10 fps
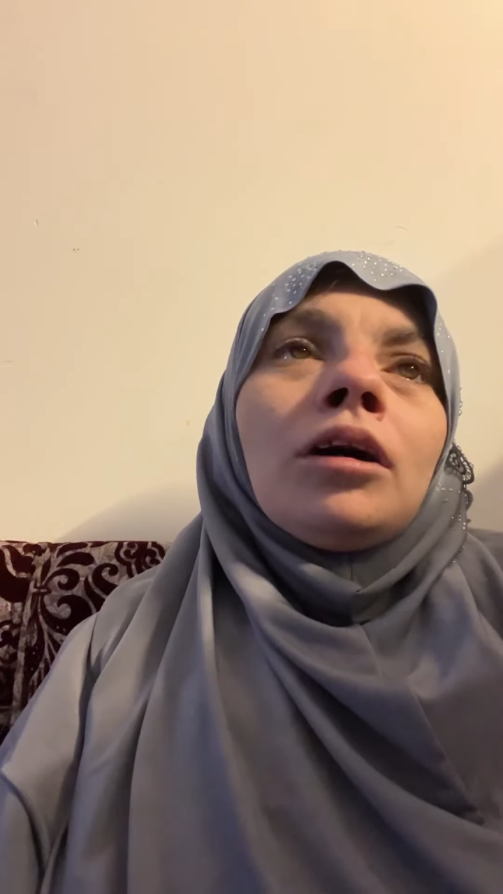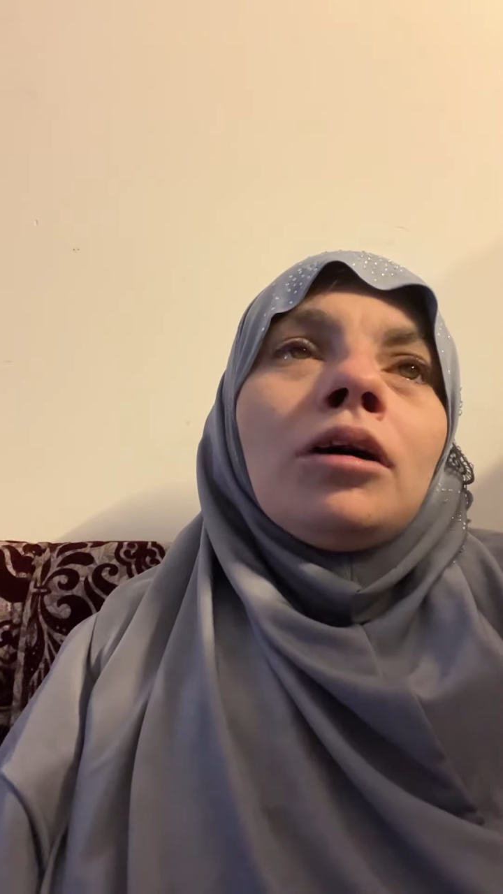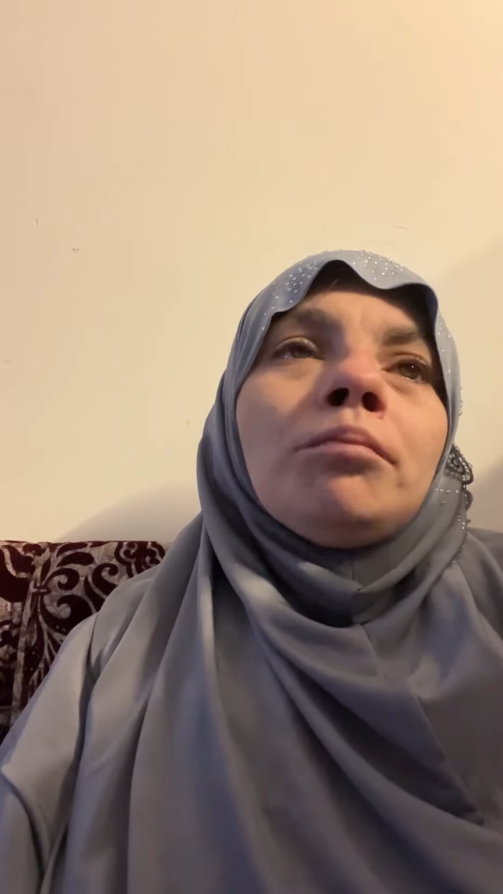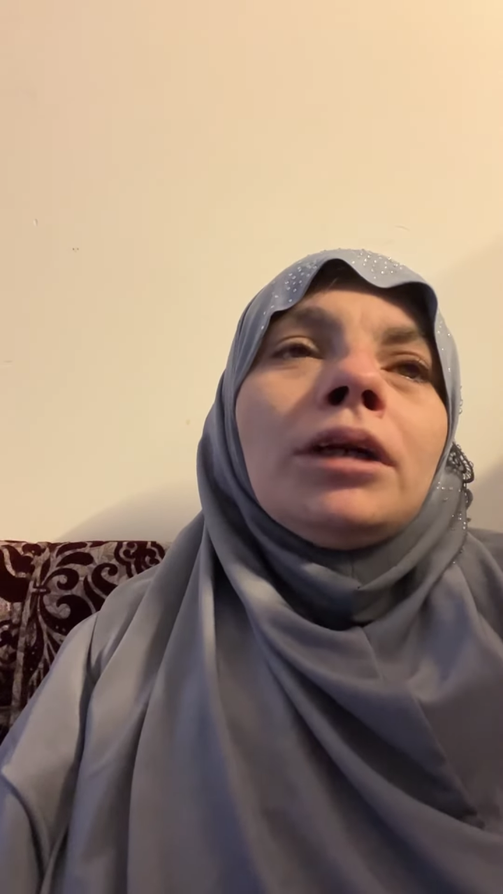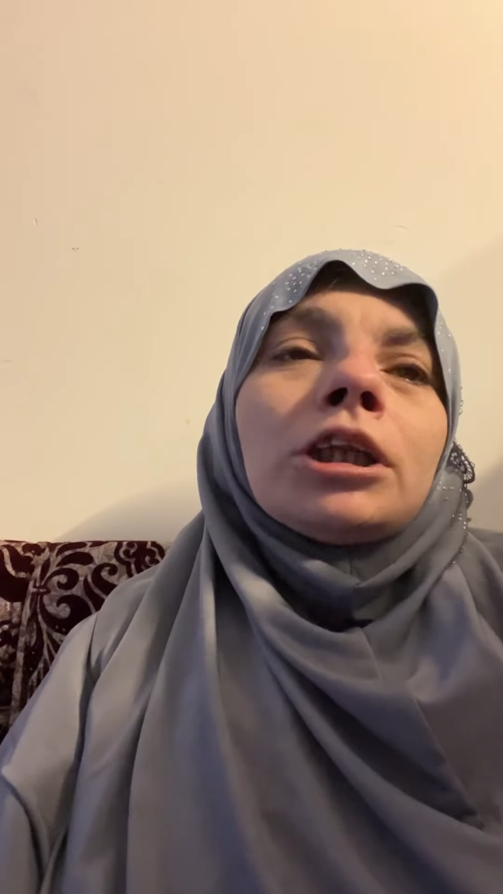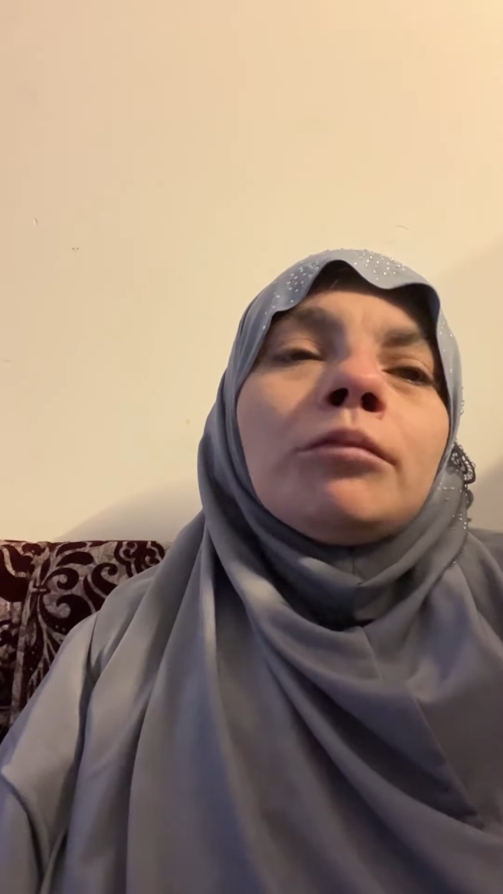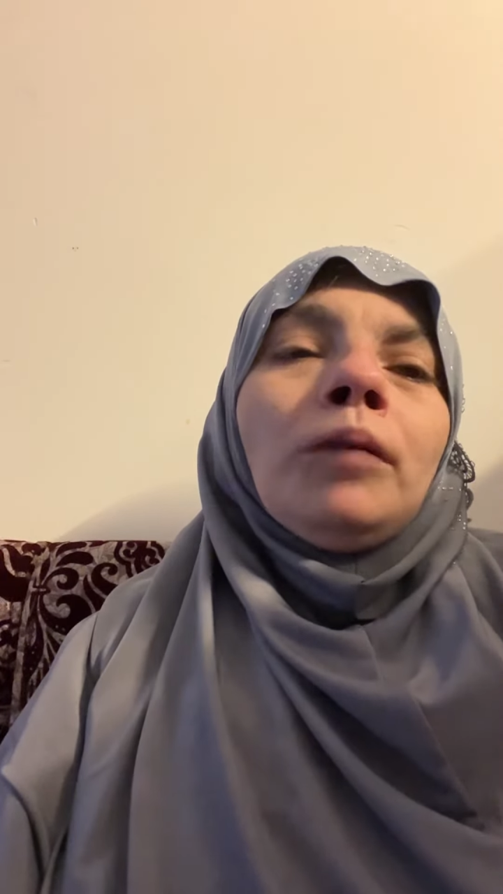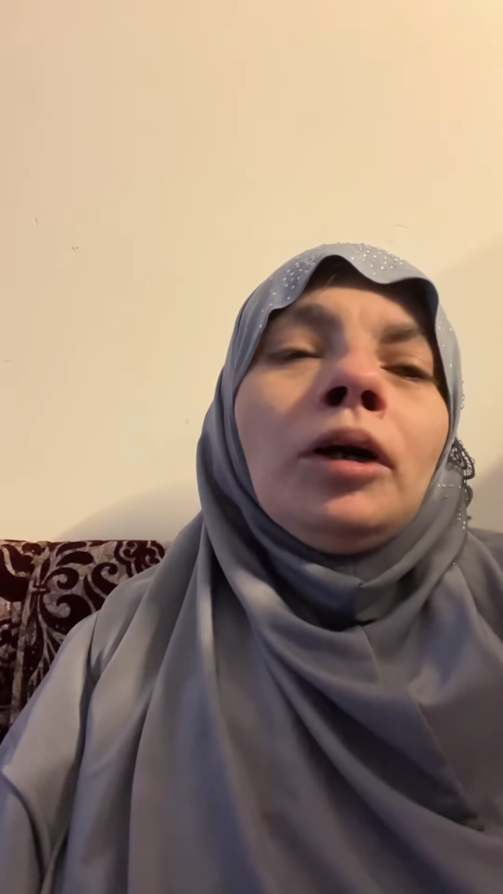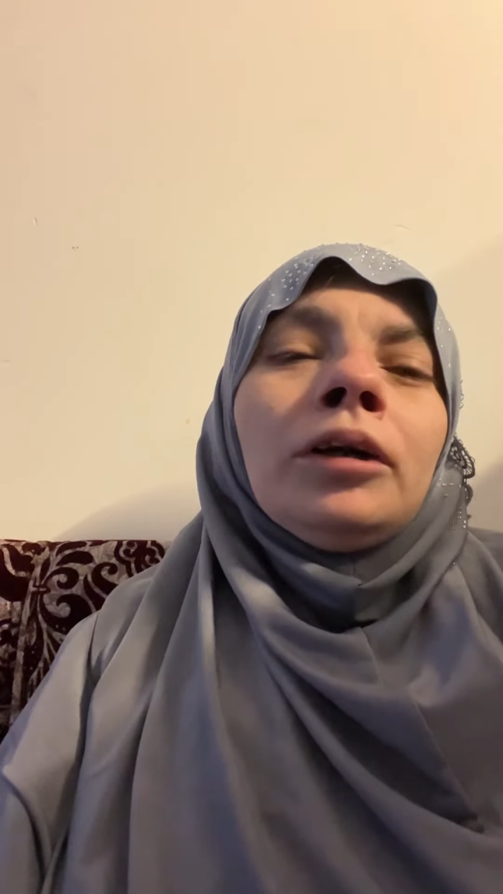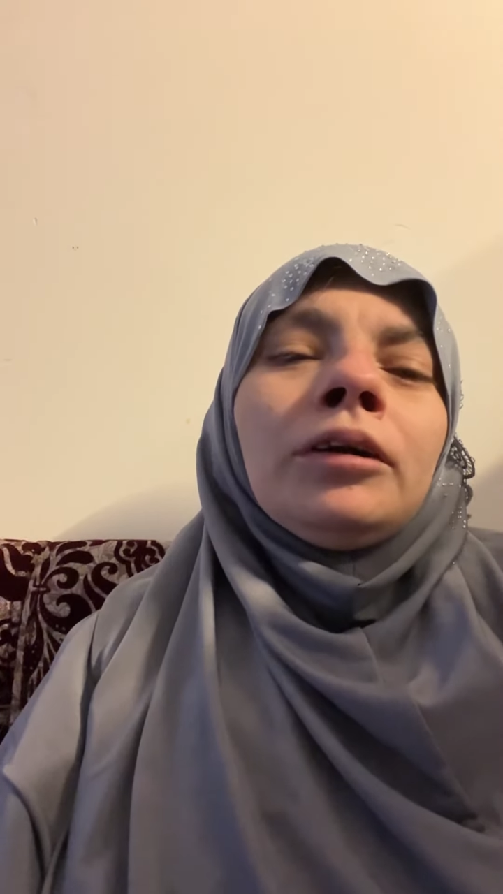Miss
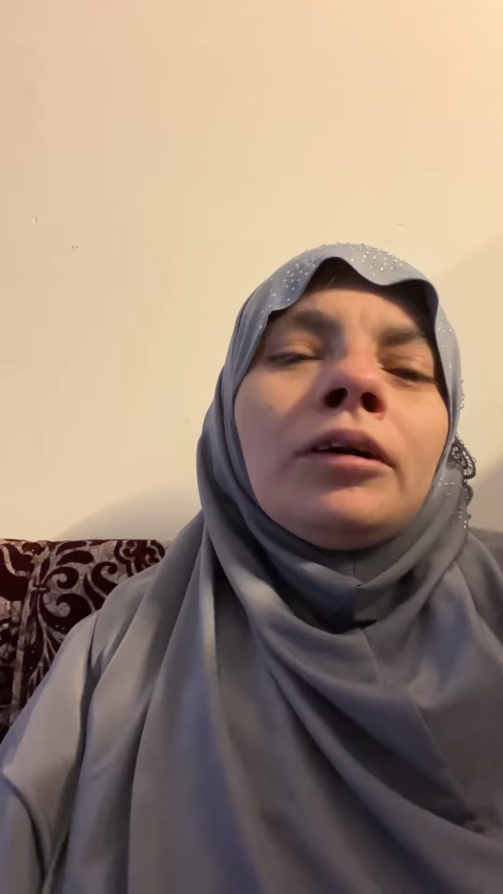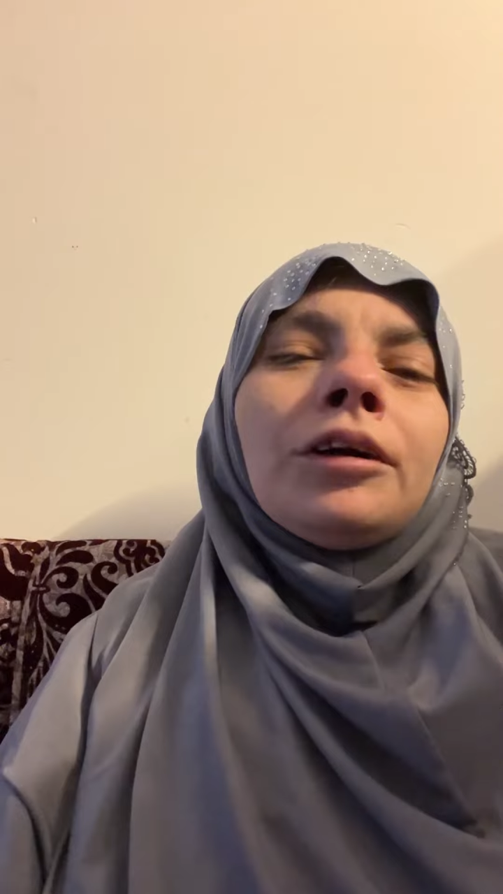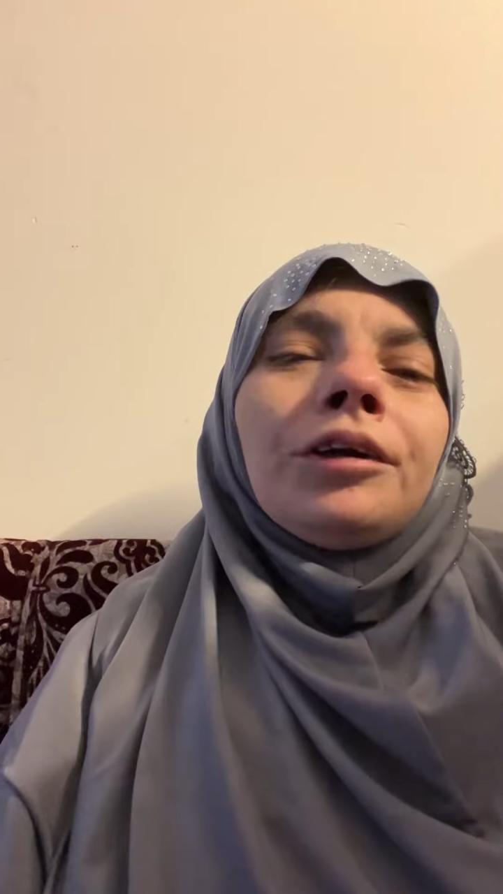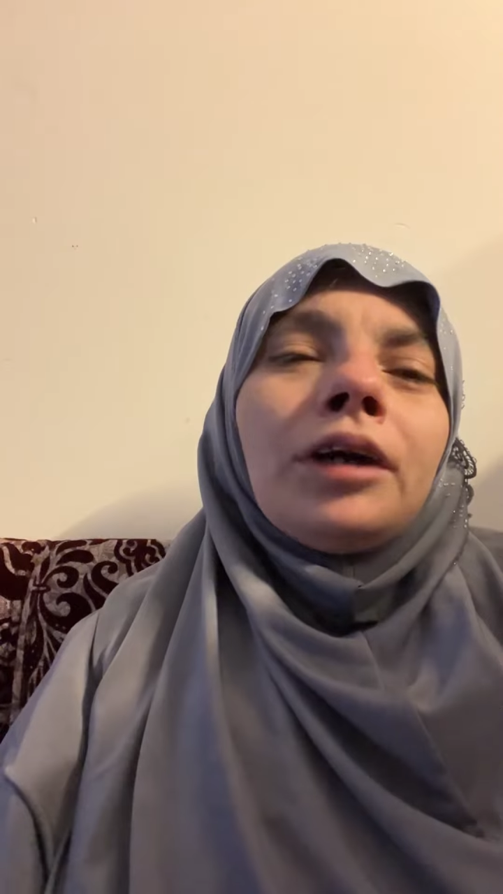Moon, who